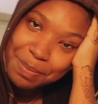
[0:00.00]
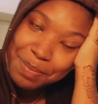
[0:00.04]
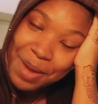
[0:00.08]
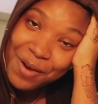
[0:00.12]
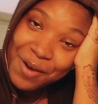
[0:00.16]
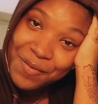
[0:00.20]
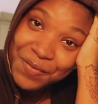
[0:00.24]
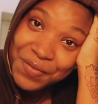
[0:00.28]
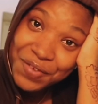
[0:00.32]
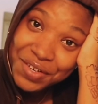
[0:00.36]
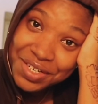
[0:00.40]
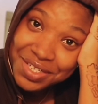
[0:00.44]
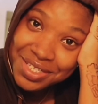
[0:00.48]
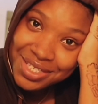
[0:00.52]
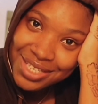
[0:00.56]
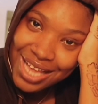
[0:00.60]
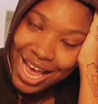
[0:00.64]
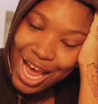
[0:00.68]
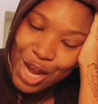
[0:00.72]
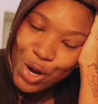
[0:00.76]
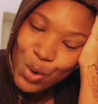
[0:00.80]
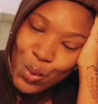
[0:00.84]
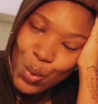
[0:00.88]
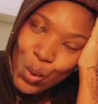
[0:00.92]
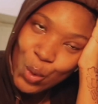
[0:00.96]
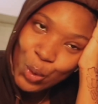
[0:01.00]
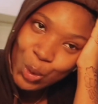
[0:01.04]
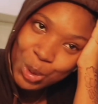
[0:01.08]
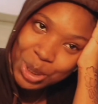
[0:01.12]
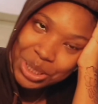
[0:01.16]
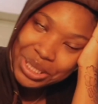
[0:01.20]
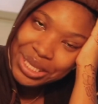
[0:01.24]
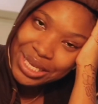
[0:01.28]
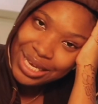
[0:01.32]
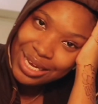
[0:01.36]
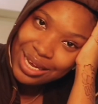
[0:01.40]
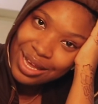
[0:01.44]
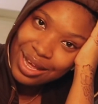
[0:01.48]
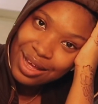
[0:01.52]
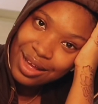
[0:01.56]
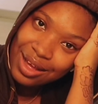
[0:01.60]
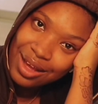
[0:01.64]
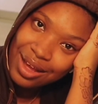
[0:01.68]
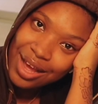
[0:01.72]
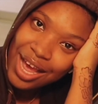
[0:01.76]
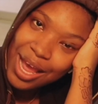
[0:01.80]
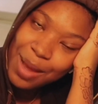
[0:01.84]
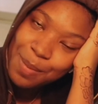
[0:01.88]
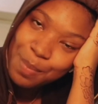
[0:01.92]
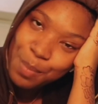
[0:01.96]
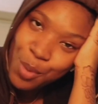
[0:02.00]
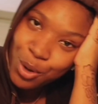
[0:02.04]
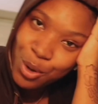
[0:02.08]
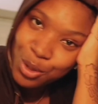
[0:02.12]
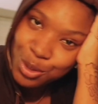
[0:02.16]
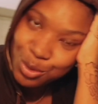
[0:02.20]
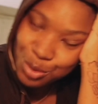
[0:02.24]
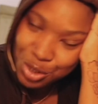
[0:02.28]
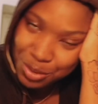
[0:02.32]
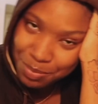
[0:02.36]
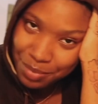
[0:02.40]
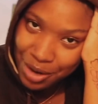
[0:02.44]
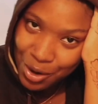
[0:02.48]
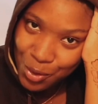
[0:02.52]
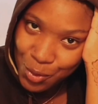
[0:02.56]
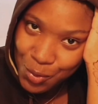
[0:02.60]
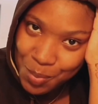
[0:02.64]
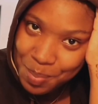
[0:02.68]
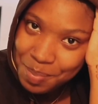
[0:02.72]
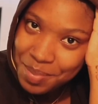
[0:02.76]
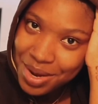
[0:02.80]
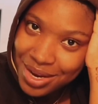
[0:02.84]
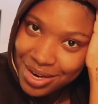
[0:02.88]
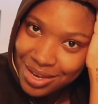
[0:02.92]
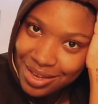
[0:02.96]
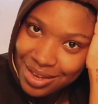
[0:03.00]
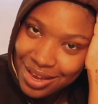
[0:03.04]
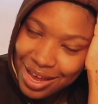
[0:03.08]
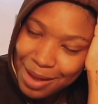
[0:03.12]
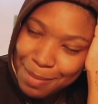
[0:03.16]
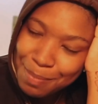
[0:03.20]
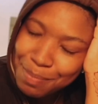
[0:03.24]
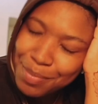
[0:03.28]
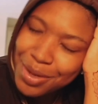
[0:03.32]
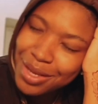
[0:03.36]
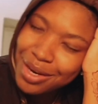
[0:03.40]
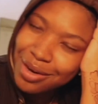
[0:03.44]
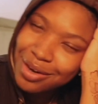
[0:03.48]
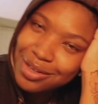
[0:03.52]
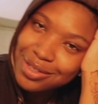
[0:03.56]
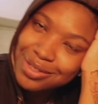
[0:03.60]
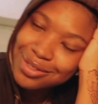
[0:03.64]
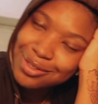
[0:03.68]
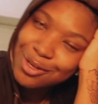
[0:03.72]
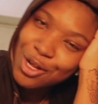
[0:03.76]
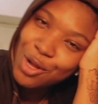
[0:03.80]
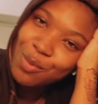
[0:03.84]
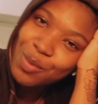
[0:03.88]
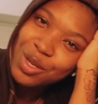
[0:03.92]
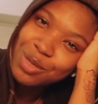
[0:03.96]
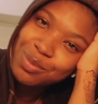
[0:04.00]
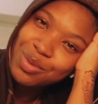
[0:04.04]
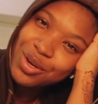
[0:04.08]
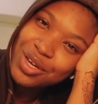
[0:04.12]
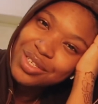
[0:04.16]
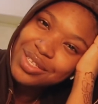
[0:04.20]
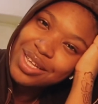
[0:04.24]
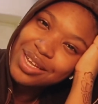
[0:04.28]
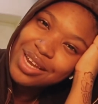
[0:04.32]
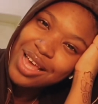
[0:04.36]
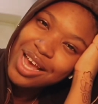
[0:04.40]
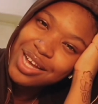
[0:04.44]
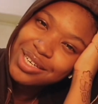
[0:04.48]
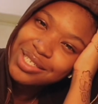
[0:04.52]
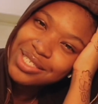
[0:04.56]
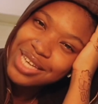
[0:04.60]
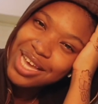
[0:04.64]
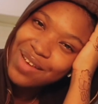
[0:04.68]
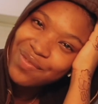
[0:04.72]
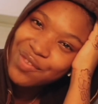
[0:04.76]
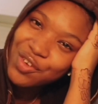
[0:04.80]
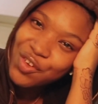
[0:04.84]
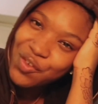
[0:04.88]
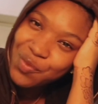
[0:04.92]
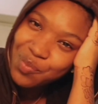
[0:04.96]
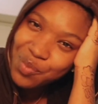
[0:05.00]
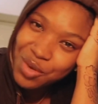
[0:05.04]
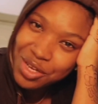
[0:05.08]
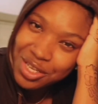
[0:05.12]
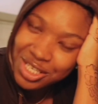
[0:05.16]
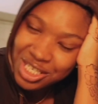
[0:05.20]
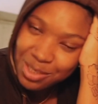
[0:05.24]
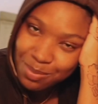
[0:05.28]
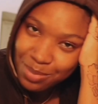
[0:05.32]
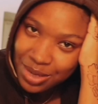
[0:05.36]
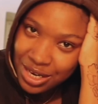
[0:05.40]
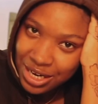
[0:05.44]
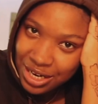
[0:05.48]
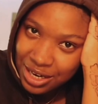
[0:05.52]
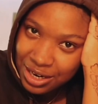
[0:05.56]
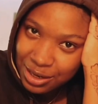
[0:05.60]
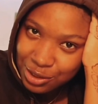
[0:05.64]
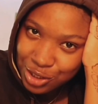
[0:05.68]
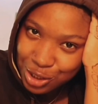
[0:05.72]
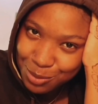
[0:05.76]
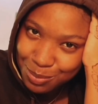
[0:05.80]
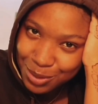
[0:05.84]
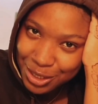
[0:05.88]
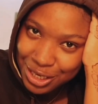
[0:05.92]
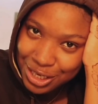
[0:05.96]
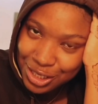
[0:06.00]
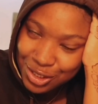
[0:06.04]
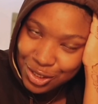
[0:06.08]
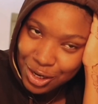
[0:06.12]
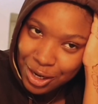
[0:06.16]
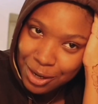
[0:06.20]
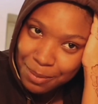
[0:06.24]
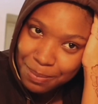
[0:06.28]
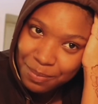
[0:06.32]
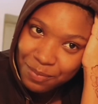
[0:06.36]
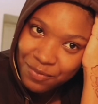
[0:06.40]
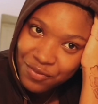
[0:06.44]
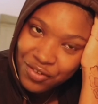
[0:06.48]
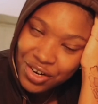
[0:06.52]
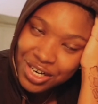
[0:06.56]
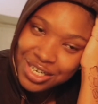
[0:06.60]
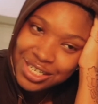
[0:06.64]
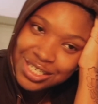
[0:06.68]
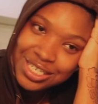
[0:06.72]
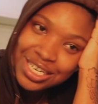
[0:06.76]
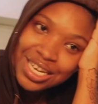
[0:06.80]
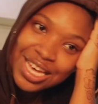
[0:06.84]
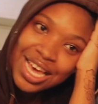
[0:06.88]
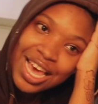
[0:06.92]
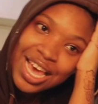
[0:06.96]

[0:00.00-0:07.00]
My first and only car I bought with my own money and paid an installment because I didn't actually have enough money to pay it up front.